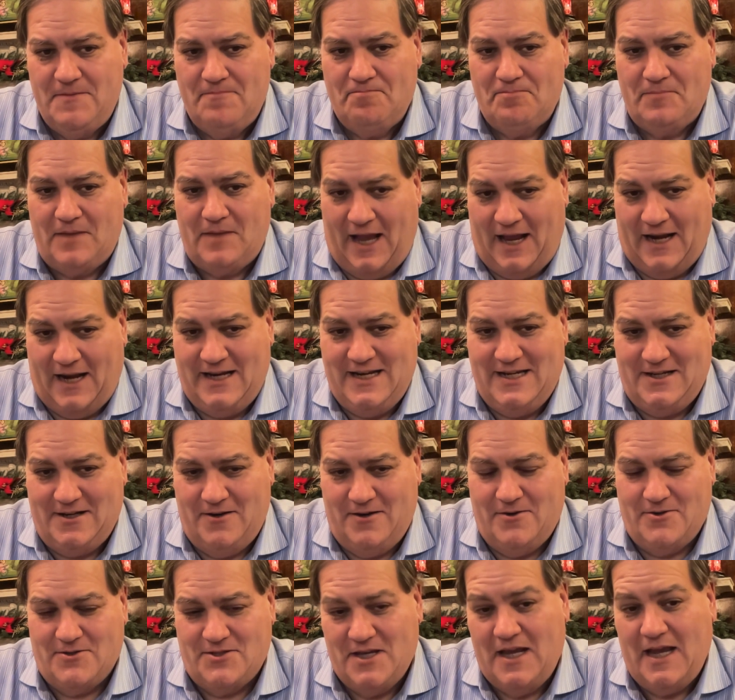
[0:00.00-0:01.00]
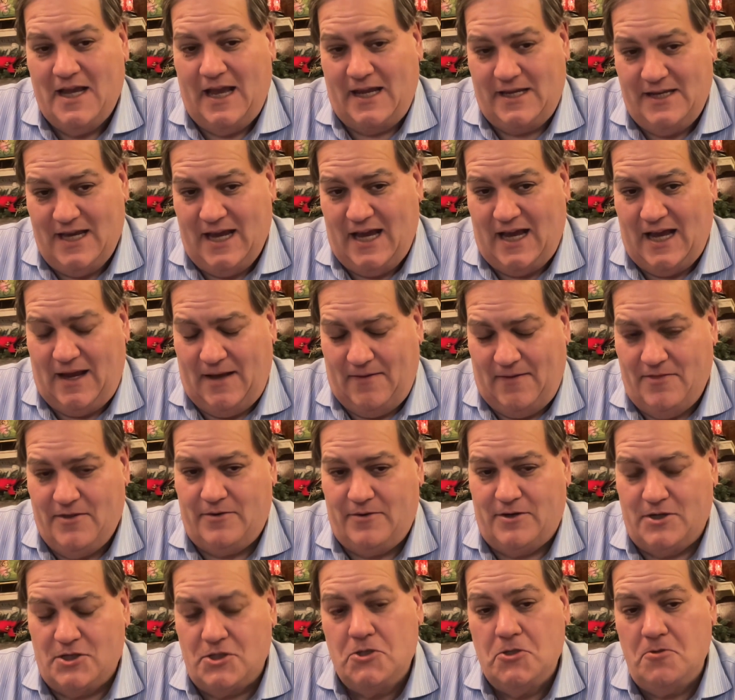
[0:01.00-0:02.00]
And he goes, yeah. And
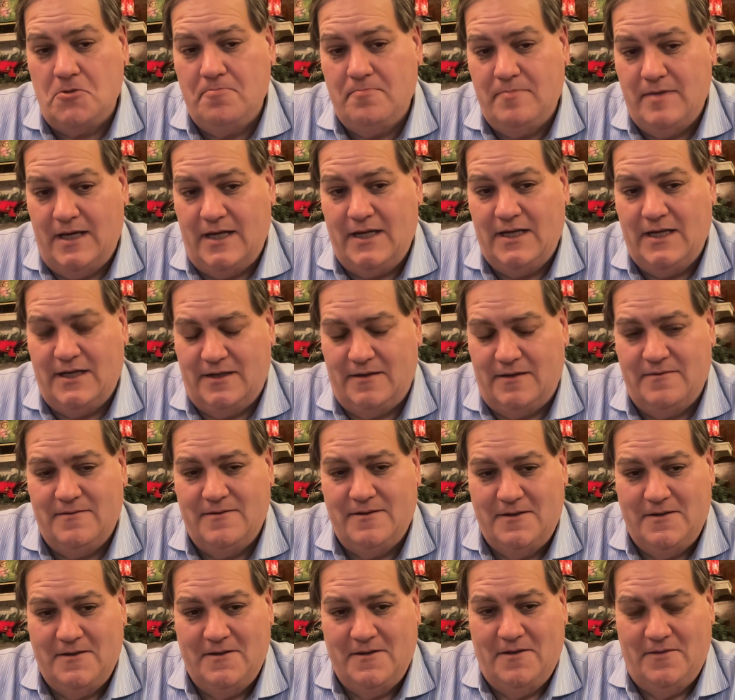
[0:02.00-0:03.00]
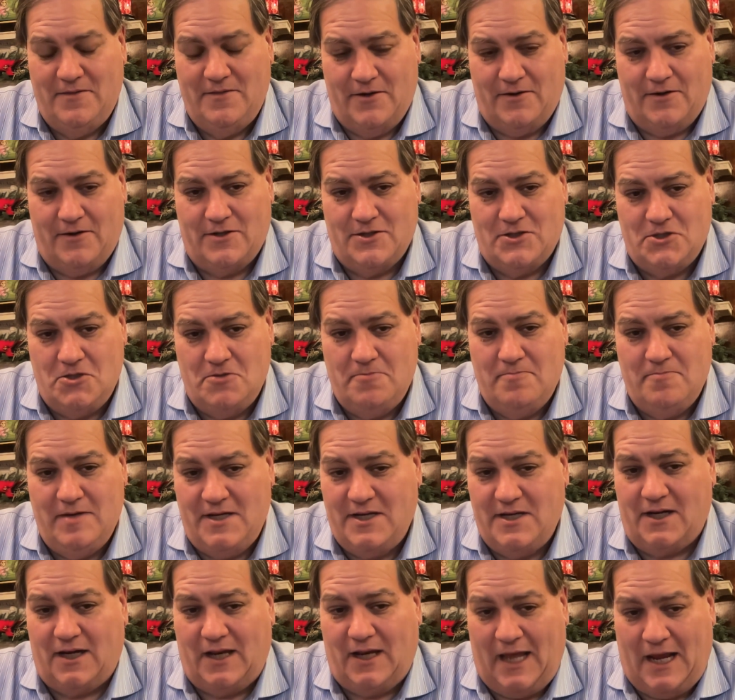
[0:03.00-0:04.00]
there are 2 million
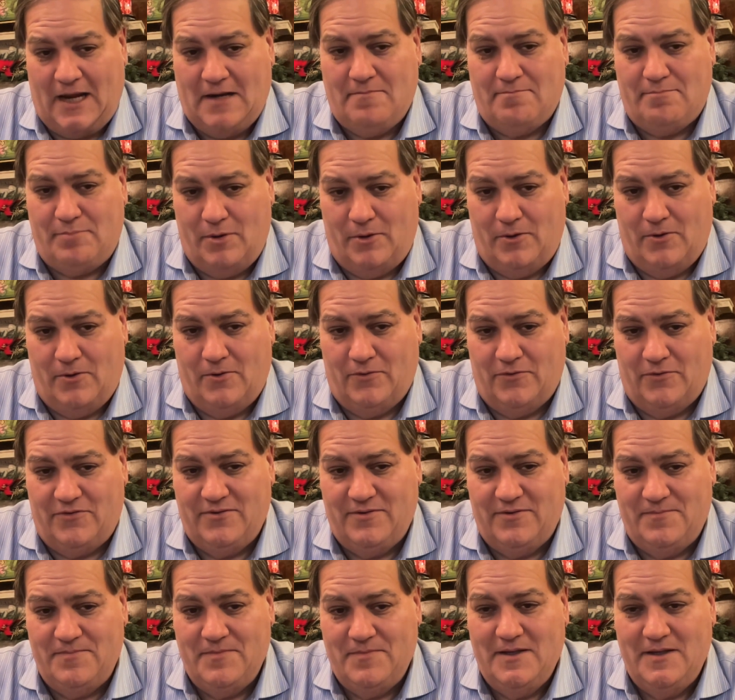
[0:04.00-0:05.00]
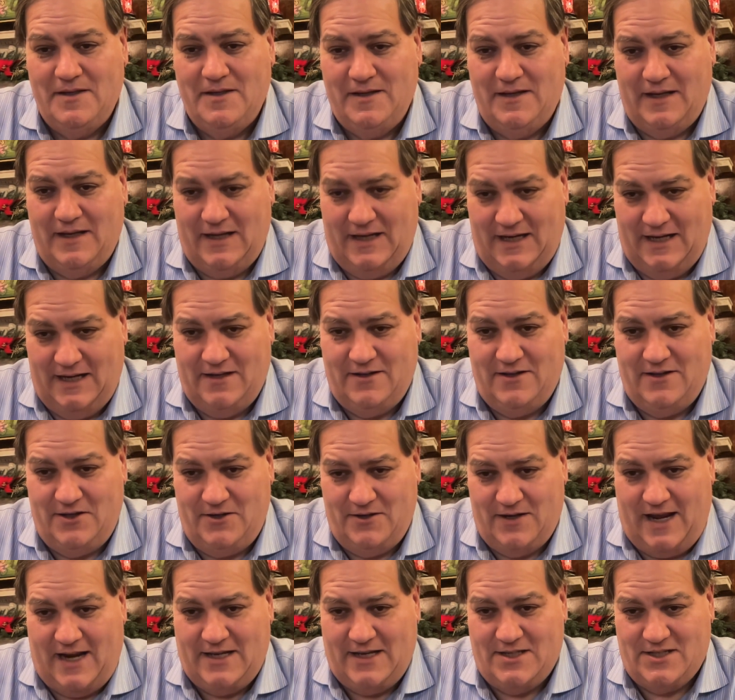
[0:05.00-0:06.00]
light poles in the
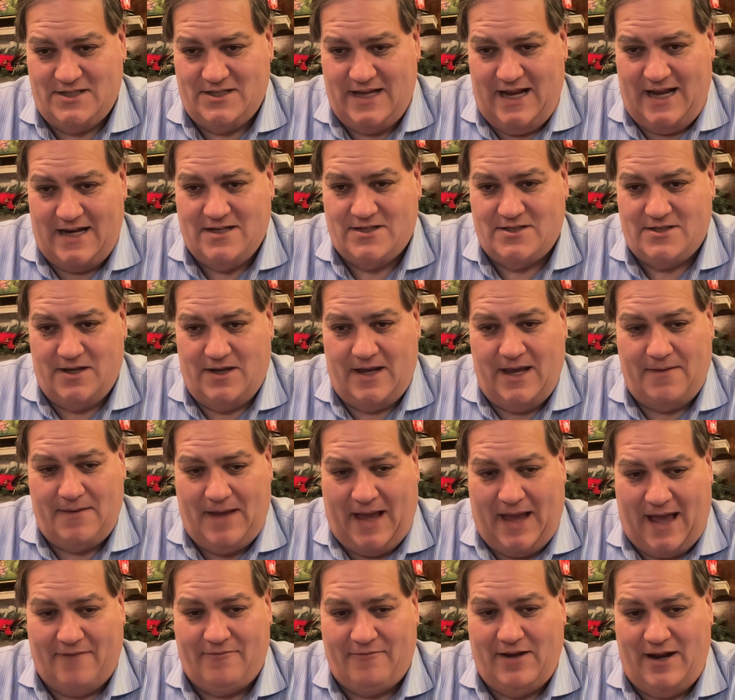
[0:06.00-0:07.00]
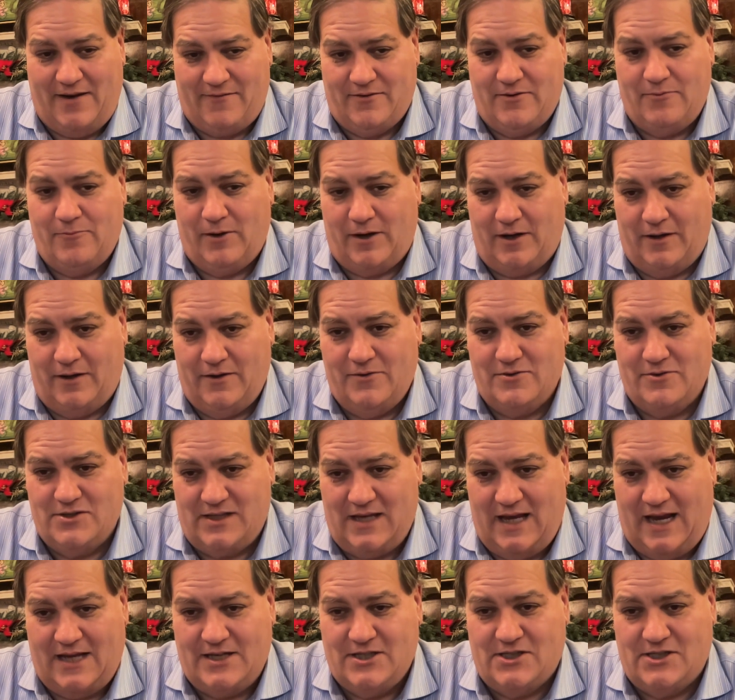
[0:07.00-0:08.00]
United States to have every one of those
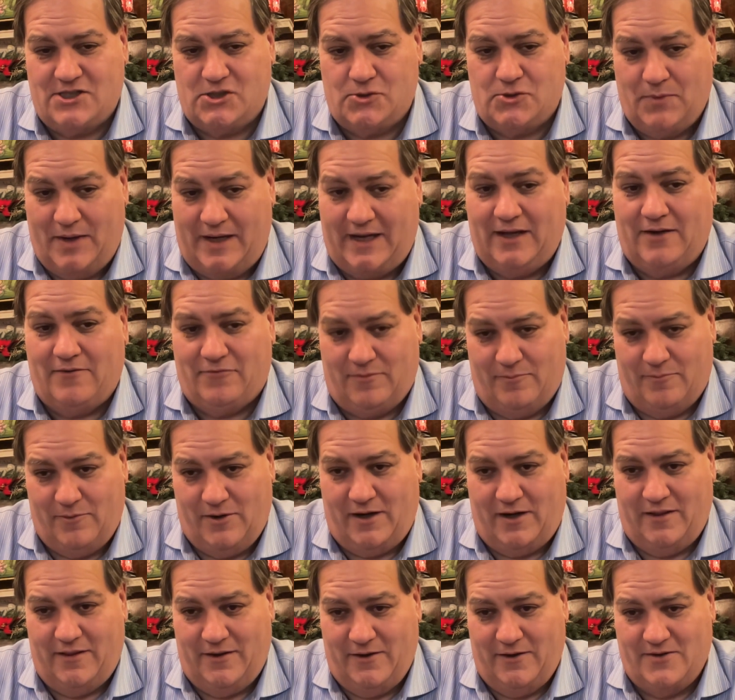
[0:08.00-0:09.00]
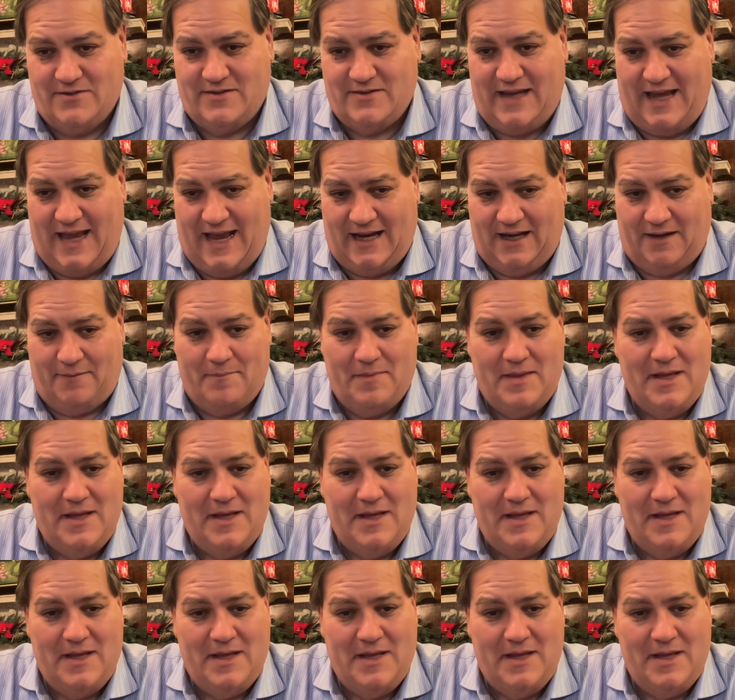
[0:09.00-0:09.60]
guys swinging from one of those, hang them.